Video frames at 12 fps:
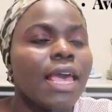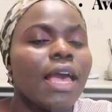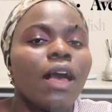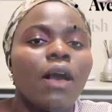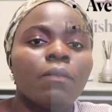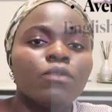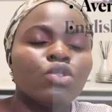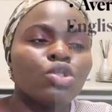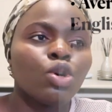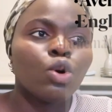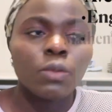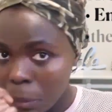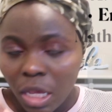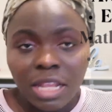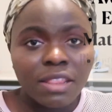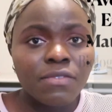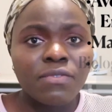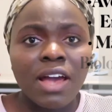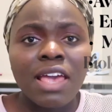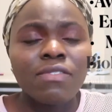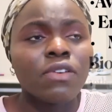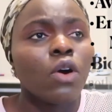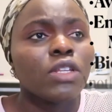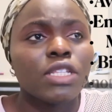Um, so the
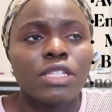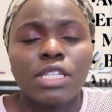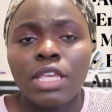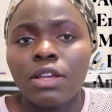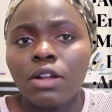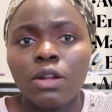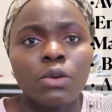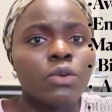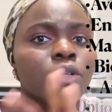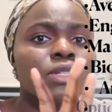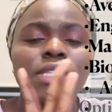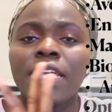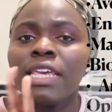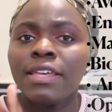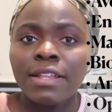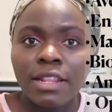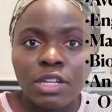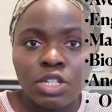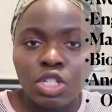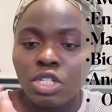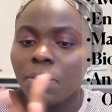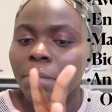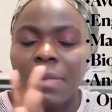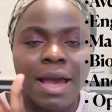five courses include English,
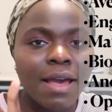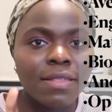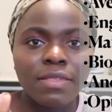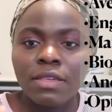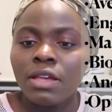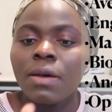Math,